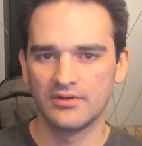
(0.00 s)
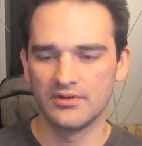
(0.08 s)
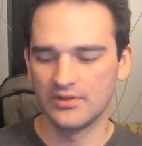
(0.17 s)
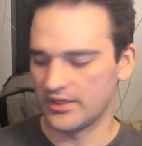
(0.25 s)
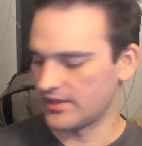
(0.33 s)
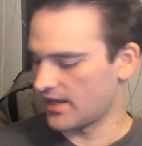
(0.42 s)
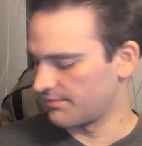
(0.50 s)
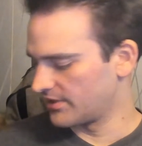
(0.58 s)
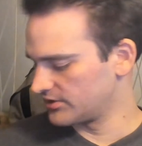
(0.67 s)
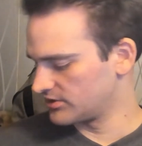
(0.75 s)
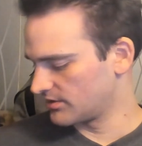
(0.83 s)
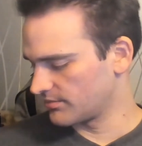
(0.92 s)
A cat
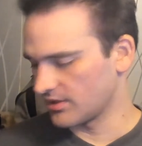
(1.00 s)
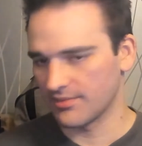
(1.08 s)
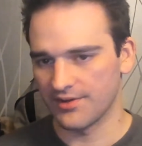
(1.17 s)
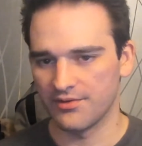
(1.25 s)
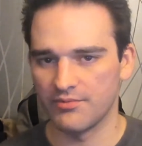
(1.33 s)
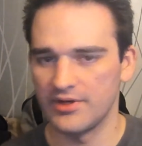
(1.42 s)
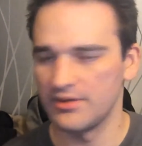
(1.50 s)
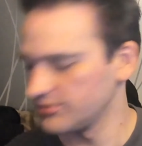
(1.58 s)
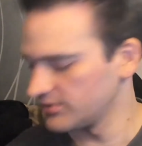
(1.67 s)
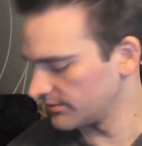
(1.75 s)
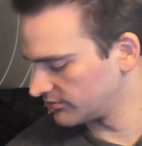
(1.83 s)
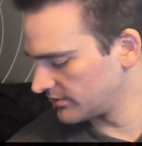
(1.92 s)
might jump up, by the way.
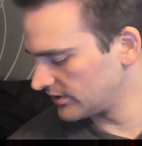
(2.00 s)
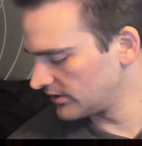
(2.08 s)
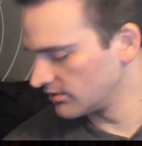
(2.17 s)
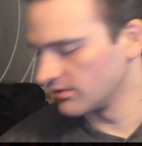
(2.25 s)
What's up, sweetie?